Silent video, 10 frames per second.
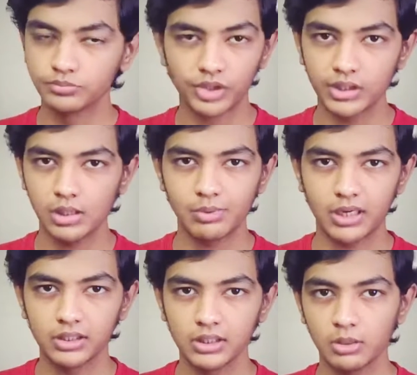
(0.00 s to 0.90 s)
The name
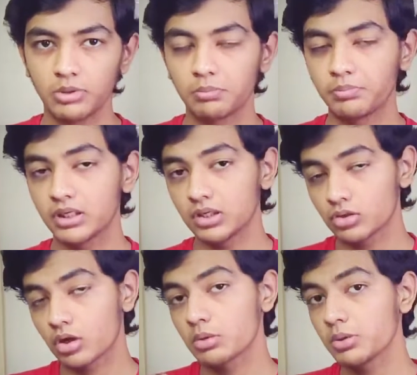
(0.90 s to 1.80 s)
hadn't came up, but
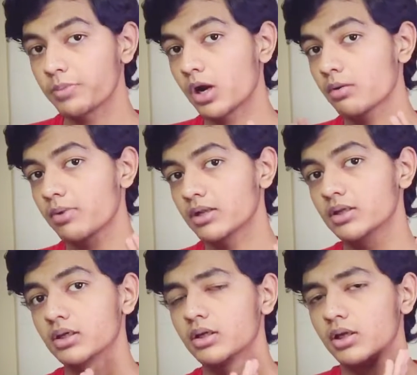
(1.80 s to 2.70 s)
it's gonna be powered by
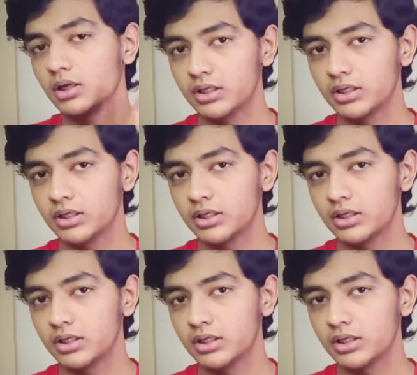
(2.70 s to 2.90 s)
the